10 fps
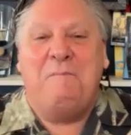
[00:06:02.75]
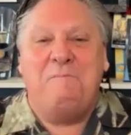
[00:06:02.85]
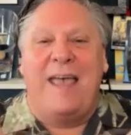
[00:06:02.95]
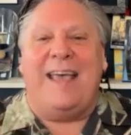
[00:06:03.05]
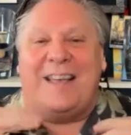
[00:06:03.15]

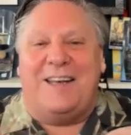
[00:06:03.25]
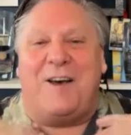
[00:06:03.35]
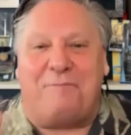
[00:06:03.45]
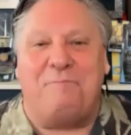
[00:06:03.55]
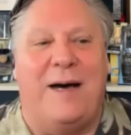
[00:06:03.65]
make
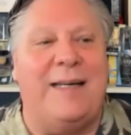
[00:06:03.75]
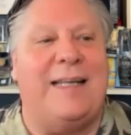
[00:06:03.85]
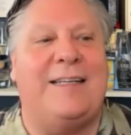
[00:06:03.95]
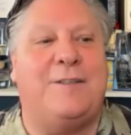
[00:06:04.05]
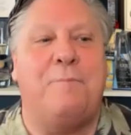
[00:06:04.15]
enough
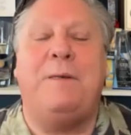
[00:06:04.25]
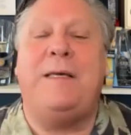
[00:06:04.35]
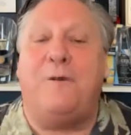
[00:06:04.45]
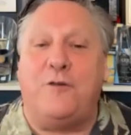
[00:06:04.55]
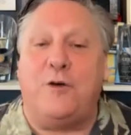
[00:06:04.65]
money to
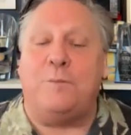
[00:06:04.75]
be able to